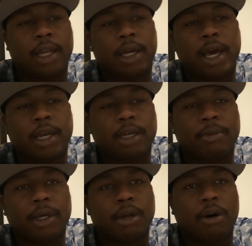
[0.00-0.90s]
look at it to
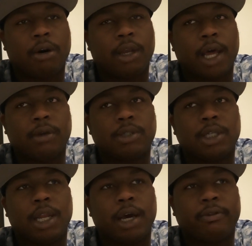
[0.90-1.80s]
be an all-out
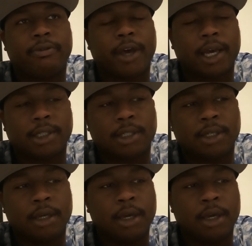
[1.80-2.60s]
slugfest.